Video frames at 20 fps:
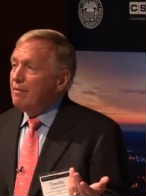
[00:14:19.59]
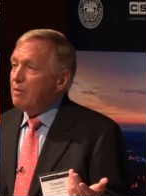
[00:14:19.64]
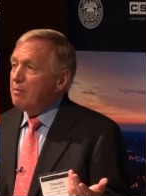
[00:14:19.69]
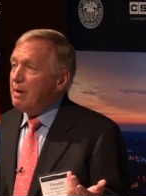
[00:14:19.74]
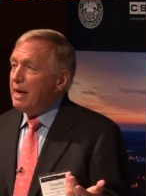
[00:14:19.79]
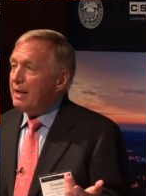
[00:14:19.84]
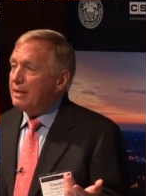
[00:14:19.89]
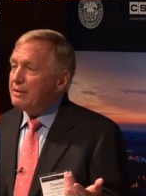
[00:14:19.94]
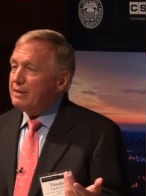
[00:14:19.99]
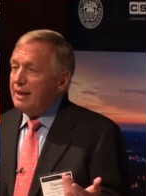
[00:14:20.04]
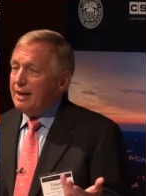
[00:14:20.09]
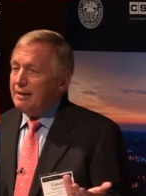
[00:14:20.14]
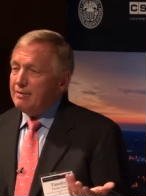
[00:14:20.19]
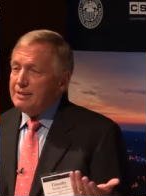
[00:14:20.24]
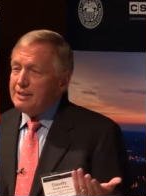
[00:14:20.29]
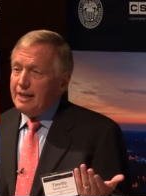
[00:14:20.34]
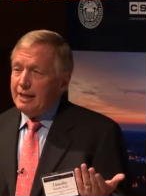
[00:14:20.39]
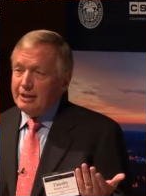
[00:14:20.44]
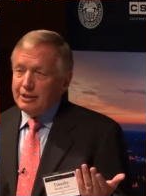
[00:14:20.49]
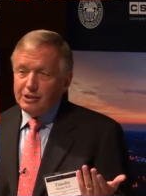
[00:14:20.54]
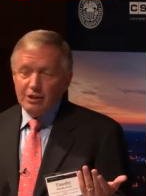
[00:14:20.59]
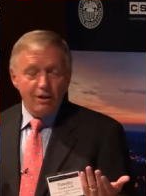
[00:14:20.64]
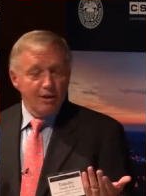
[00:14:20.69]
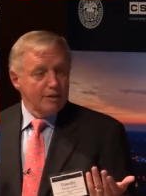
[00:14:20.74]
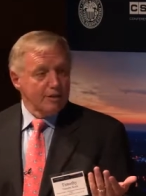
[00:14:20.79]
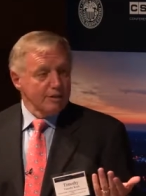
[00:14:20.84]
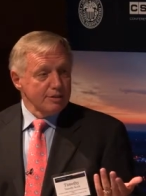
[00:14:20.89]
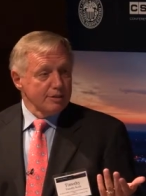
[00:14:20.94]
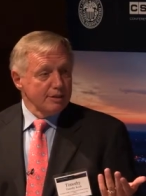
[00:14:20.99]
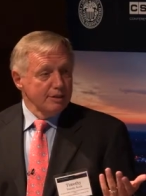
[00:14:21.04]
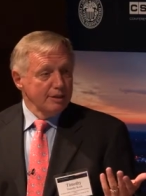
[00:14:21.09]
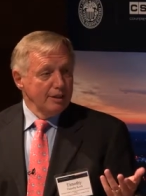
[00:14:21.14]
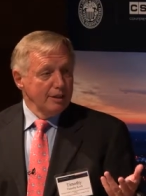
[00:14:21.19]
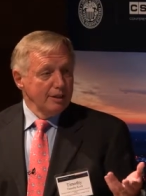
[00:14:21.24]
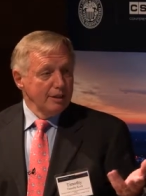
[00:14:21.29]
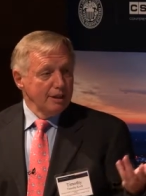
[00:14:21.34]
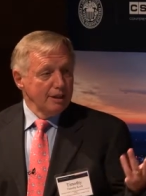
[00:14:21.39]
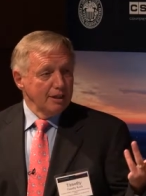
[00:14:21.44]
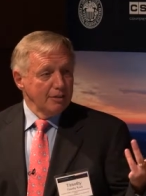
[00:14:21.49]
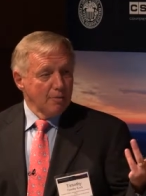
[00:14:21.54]
banks that have state charters
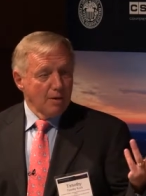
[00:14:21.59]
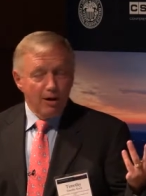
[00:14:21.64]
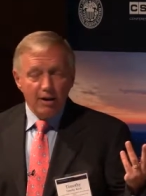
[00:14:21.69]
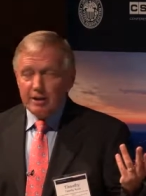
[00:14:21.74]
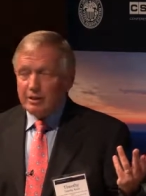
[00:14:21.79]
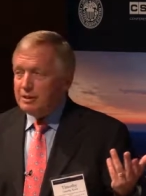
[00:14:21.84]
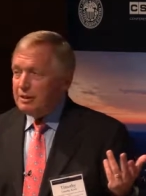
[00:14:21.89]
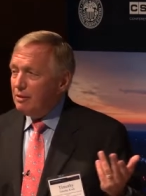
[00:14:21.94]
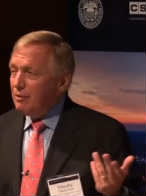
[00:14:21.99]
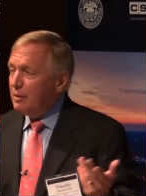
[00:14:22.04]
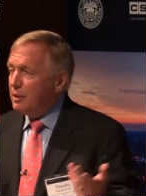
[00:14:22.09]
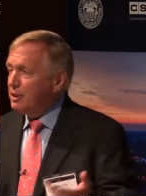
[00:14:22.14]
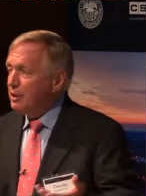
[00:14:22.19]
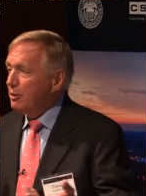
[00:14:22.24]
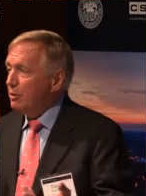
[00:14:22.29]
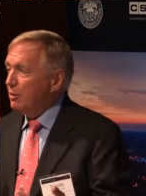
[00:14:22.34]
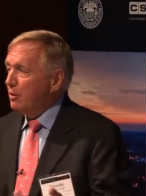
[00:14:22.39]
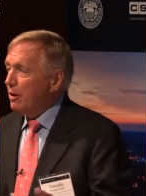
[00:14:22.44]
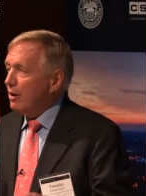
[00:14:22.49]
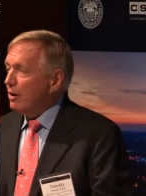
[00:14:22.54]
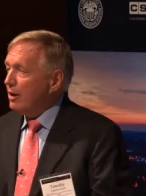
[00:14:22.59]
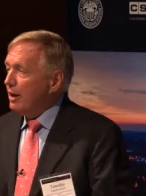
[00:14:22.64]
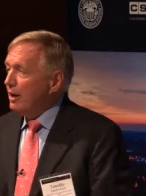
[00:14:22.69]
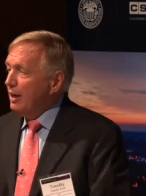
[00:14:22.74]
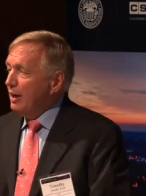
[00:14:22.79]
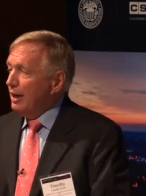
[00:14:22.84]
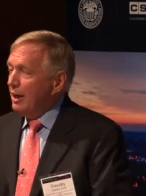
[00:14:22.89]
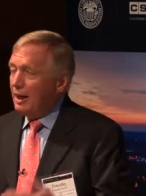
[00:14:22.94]
in the markets in which you work.